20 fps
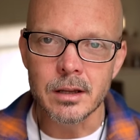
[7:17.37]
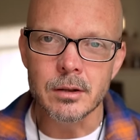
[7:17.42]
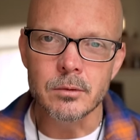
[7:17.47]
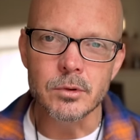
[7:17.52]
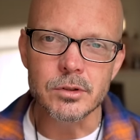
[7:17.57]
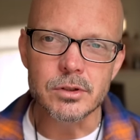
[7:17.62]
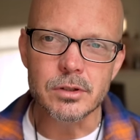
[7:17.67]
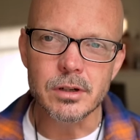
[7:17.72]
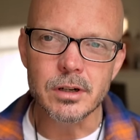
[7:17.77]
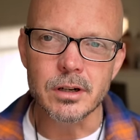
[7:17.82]

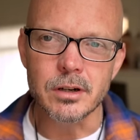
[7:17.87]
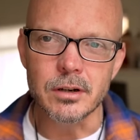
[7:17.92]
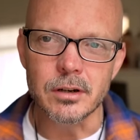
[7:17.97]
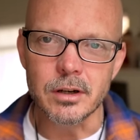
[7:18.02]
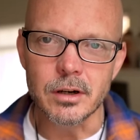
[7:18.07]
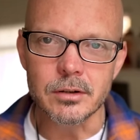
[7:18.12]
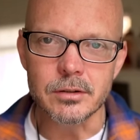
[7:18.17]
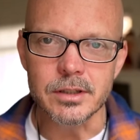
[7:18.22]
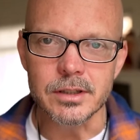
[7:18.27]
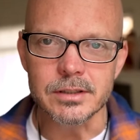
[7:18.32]
What you're going to
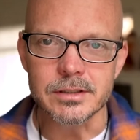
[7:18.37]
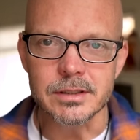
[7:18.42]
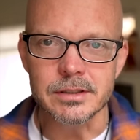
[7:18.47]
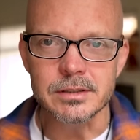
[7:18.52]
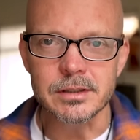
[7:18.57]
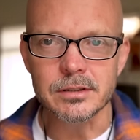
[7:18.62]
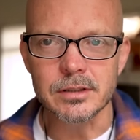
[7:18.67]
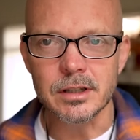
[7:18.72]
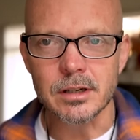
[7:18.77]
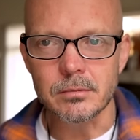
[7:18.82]
notice
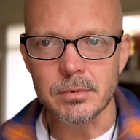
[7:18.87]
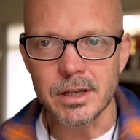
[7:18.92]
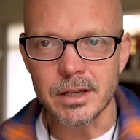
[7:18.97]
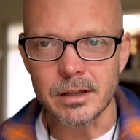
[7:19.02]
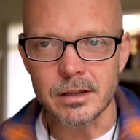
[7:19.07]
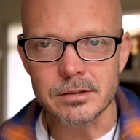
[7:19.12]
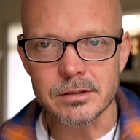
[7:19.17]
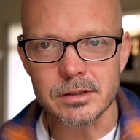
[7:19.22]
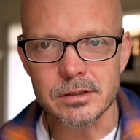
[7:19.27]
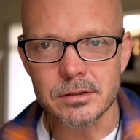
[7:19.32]
is there's going to be
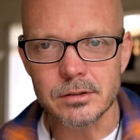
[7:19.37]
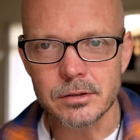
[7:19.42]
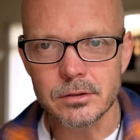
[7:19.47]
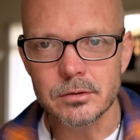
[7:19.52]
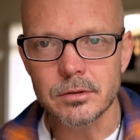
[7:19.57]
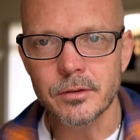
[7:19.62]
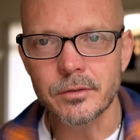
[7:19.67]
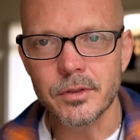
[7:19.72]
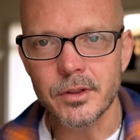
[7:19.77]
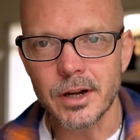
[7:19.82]
a
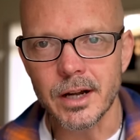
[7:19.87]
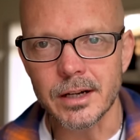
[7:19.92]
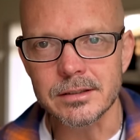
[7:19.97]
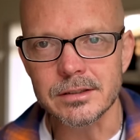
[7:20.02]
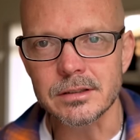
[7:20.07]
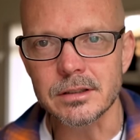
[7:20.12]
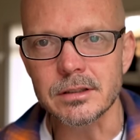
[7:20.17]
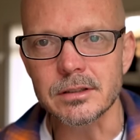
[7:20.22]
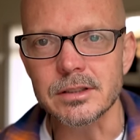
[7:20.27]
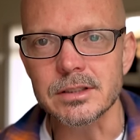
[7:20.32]
slew of
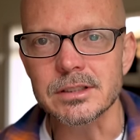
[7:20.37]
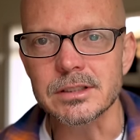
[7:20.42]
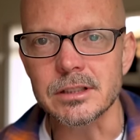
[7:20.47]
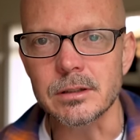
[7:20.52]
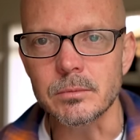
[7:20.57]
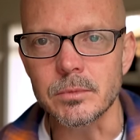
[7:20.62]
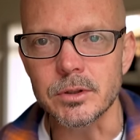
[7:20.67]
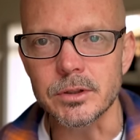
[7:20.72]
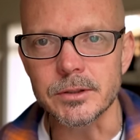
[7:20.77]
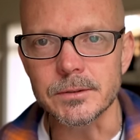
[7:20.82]
thoughts that are
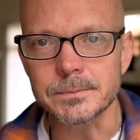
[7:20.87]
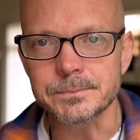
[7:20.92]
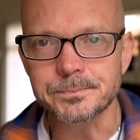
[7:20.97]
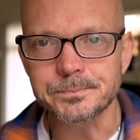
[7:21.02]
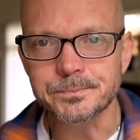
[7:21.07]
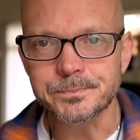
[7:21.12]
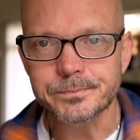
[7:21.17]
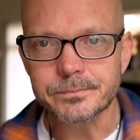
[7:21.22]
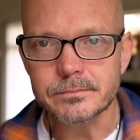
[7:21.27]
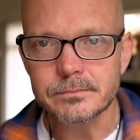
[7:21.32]
similar.
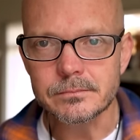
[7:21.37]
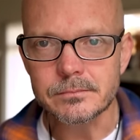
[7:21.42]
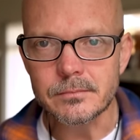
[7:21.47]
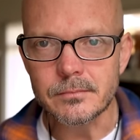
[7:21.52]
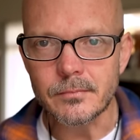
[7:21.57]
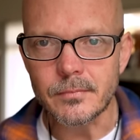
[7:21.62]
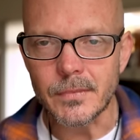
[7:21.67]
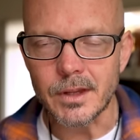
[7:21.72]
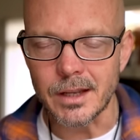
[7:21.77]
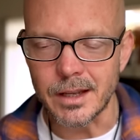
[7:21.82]

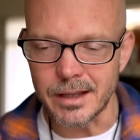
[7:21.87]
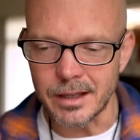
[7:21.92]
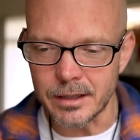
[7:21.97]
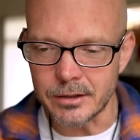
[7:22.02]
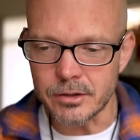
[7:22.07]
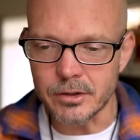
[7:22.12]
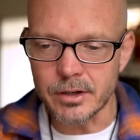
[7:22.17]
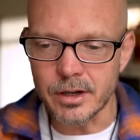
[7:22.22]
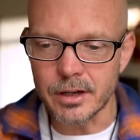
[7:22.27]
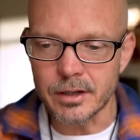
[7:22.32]

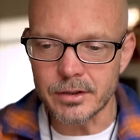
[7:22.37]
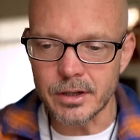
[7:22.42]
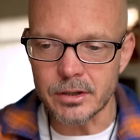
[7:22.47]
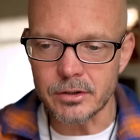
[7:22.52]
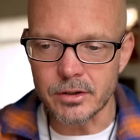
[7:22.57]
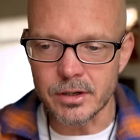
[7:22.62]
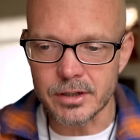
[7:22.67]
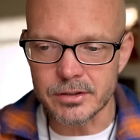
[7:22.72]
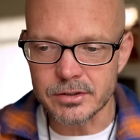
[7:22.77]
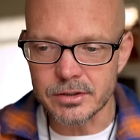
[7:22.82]
And you're going
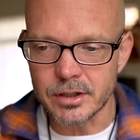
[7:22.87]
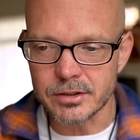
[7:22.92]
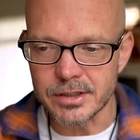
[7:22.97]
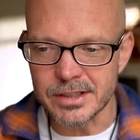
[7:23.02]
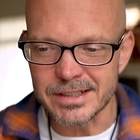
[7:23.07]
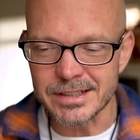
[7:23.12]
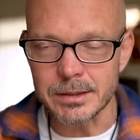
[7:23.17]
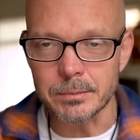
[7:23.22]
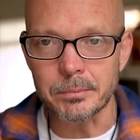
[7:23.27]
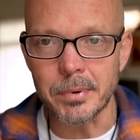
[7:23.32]
to start
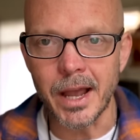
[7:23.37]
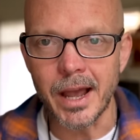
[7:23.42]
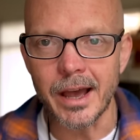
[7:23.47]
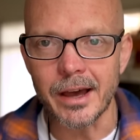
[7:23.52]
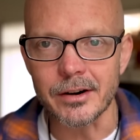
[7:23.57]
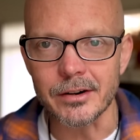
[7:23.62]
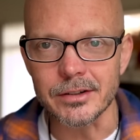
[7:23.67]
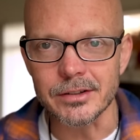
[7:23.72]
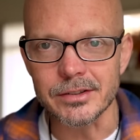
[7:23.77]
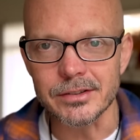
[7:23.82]
to see
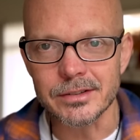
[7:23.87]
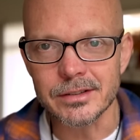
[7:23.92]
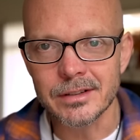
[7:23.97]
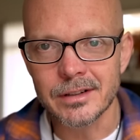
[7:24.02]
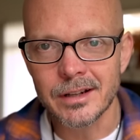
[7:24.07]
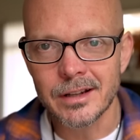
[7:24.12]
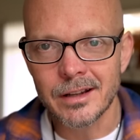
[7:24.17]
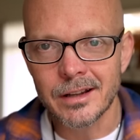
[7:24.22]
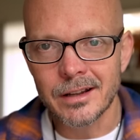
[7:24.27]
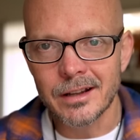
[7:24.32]
patterns.
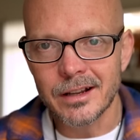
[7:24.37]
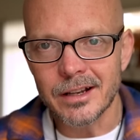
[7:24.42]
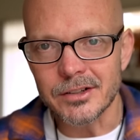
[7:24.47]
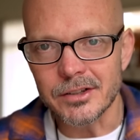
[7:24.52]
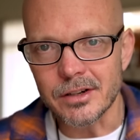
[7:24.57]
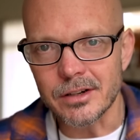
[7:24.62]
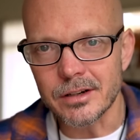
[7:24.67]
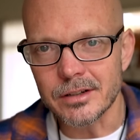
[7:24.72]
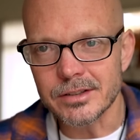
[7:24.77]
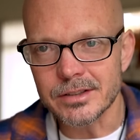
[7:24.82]

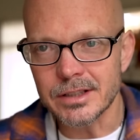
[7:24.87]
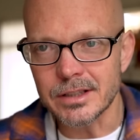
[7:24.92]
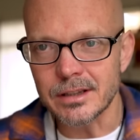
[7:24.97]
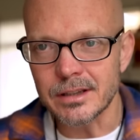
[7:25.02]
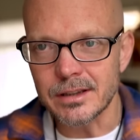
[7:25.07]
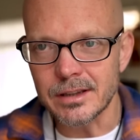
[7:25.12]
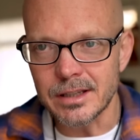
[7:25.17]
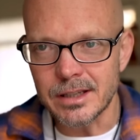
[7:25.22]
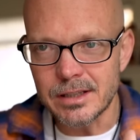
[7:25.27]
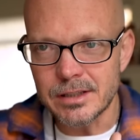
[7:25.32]
And you're going to
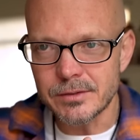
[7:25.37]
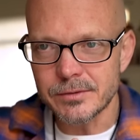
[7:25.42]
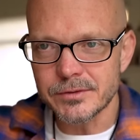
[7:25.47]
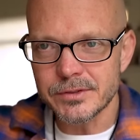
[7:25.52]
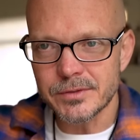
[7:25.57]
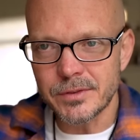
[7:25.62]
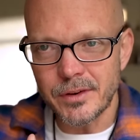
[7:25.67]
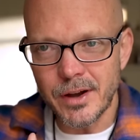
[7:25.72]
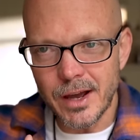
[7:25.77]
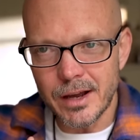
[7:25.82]
see these
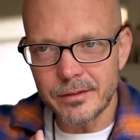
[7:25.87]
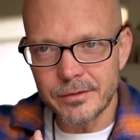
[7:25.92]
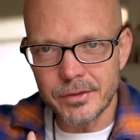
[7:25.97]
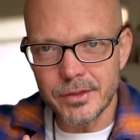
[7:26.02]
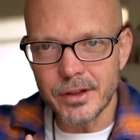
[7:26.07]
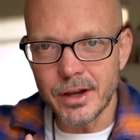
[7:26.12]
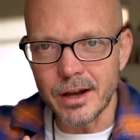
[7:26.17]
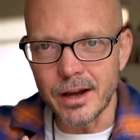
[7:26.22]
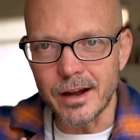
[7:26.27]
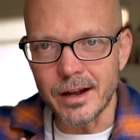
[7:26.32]
5
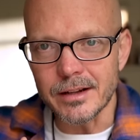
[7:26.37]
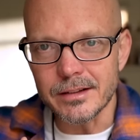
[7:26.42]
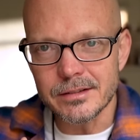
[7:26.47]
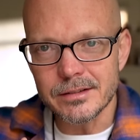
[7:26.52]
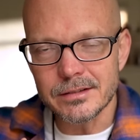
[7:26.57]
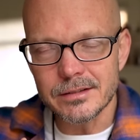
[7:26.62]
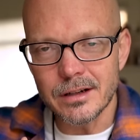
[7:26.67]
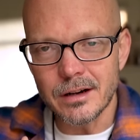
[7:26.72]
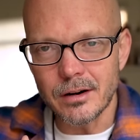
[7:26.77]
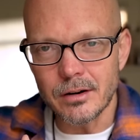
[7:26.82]

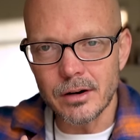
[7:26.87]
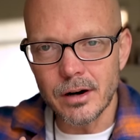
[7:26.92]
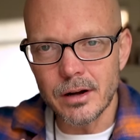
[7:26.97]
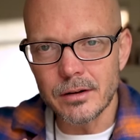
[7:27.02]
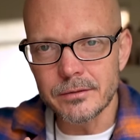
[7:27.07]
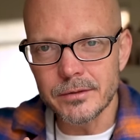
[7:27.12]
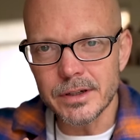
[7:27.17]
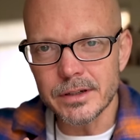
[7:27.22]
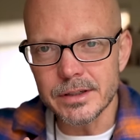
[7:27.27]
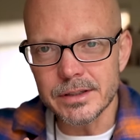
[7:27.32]
thoughts are
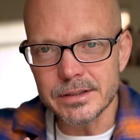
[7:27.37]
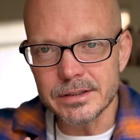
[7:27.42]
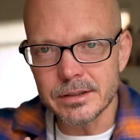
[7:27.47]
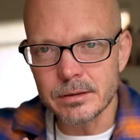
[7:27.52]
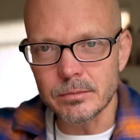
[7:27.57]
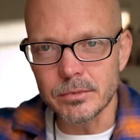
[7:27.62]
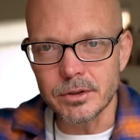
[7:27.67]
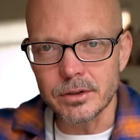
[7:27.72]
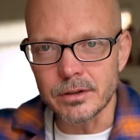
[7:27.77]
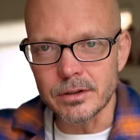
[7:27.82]
all very
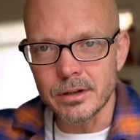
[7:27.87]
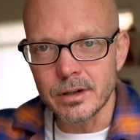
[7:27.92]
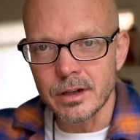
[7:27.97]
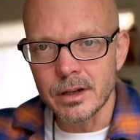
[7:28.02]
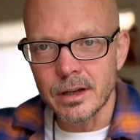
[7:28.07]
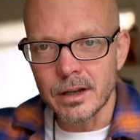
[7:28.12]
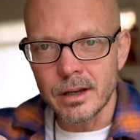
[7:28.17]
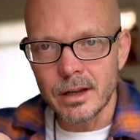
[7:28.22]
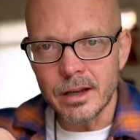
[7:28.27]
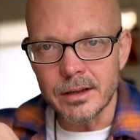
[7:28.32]
similar.
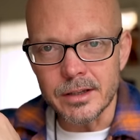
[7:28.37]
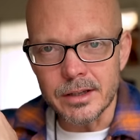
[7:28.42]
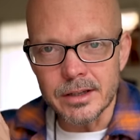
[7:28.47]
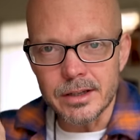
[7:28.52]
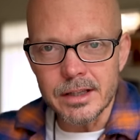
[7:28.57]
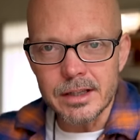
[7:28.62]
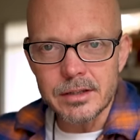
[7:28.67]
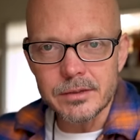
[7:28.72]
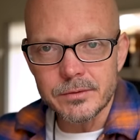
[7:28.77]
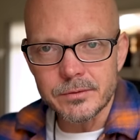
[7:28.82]
And then
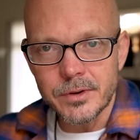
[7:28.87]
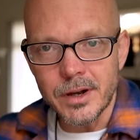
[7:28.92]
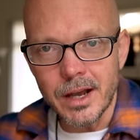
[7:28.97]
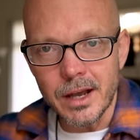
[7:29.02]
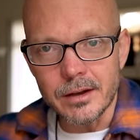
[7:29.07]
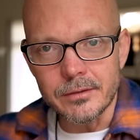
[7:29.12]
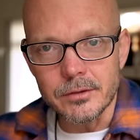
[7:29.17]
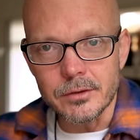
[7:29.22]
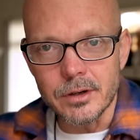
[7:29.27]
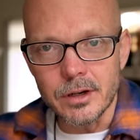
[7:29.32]
these
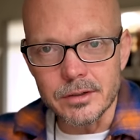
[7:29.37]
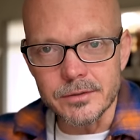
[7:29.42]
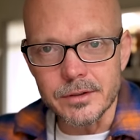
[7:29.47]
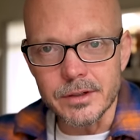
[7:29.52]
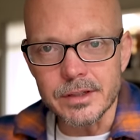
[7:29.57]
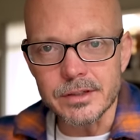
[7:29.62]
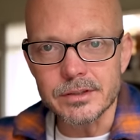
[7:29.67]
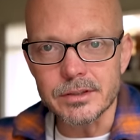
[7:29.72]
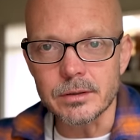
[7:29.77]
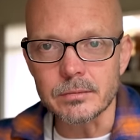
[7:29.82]
5 are all
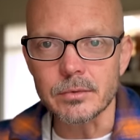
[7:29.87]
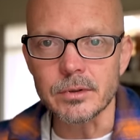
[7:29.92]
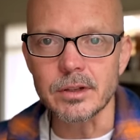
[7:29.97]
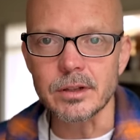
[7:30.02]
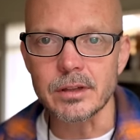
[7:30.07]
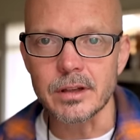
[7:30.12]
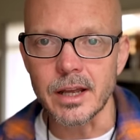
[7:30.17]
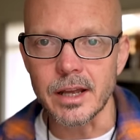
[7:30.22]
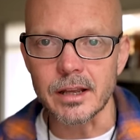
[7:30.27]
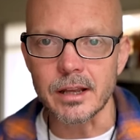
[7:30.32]
very
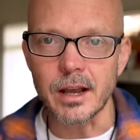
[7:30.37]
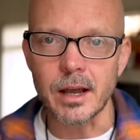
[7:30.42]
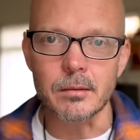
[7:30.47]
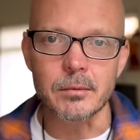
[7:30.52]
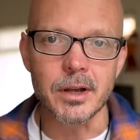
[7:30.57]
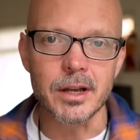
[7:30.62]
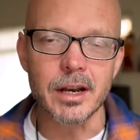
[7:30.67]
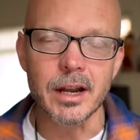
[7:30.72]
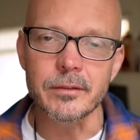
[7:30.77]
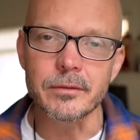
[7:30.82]
similar. Like I
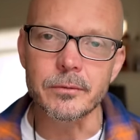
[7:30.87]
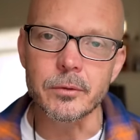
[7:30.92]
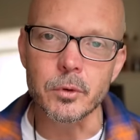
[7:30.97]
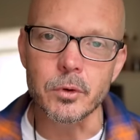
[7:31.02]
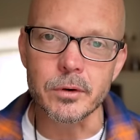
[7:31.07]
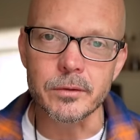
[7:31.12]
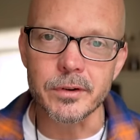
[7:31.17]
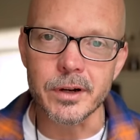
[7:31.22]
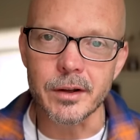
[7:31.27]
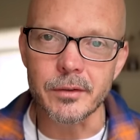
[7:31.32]
might have
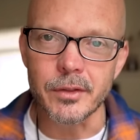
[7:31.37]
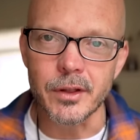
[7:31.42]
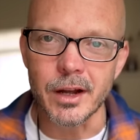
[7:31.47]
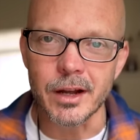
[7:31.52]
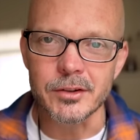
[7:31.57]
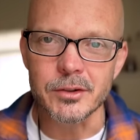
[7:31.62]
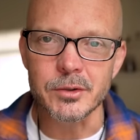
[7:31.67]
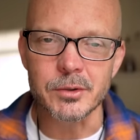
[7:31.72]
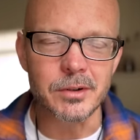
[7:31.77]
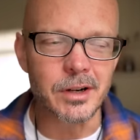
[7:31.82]
4 or 5
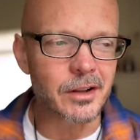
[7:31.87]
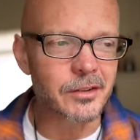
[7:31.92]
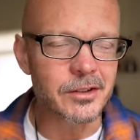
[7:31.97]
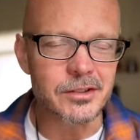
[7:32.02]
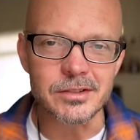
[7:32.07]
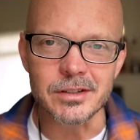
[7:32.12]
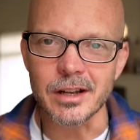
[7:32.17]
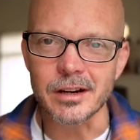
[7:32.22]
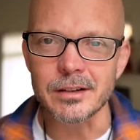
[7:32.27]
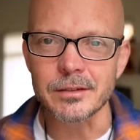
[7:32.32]
thoughts around
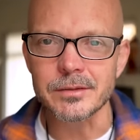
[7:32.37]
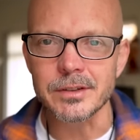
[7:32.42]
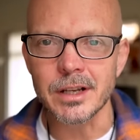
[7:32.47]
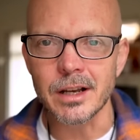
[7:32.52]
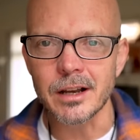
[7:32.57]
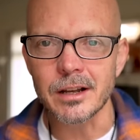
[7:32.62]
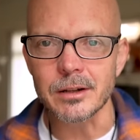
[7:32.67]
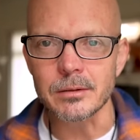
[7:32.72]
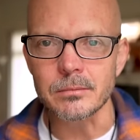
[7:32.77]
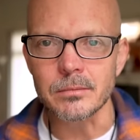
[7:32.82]
there's not enough
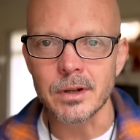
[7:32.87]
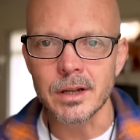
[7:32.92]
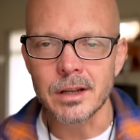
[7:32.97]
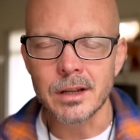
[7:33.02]
time.